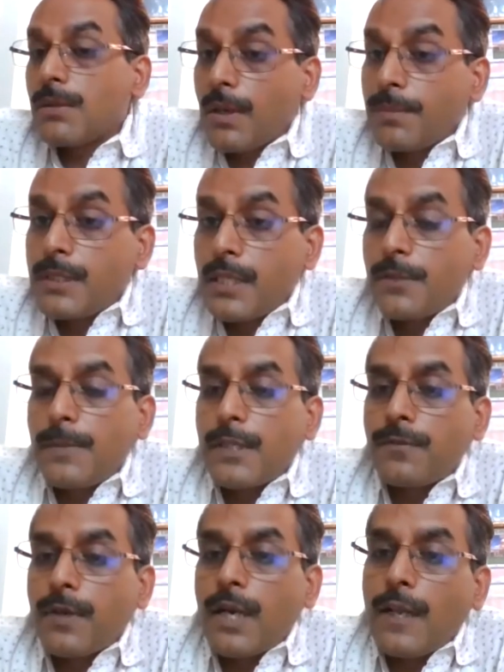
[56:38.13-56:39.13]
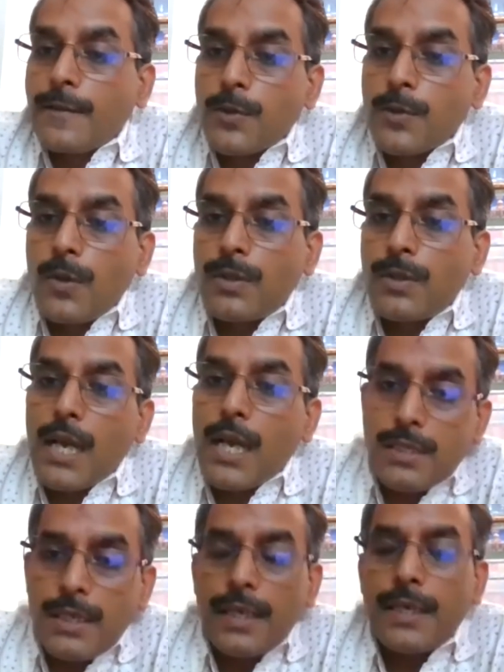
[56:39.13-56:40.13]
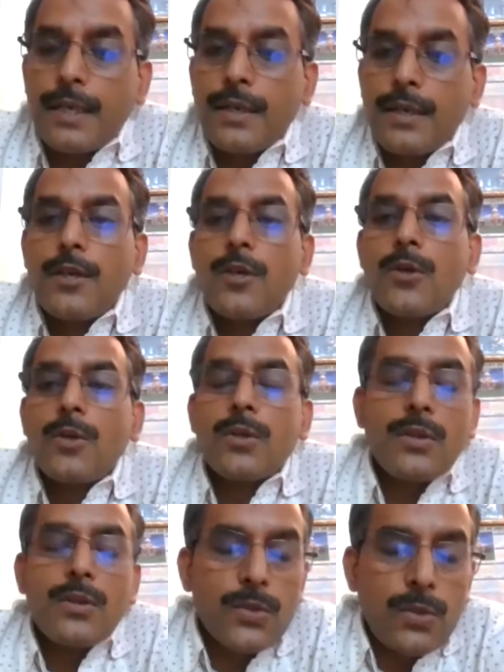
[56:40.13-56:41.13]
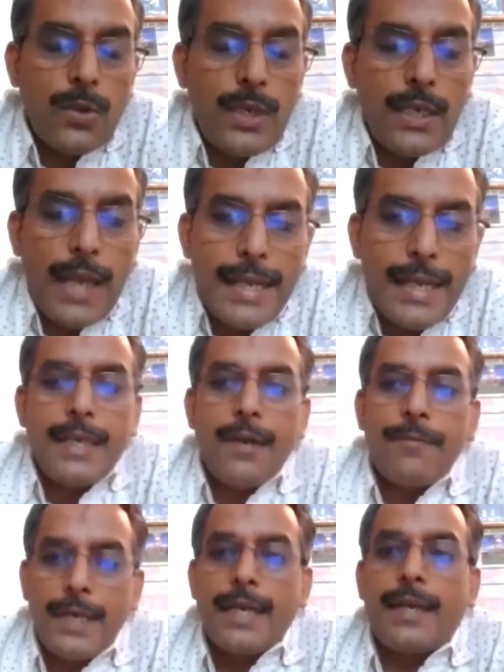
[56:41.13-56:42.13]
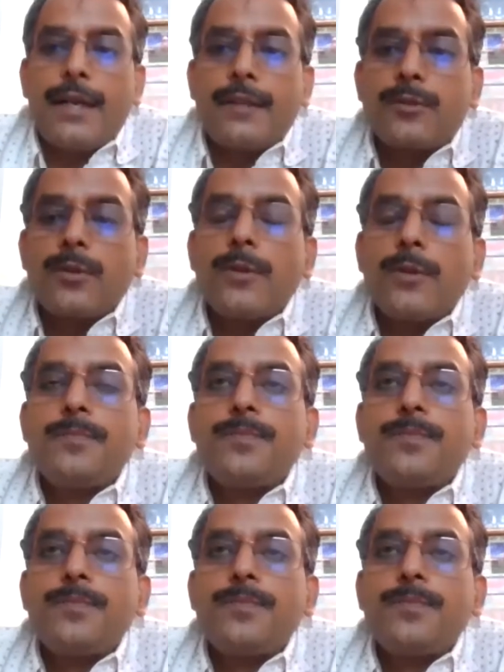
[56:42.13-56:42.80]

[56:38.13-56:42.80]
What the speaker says: judgments were also translated. So like in FIR also,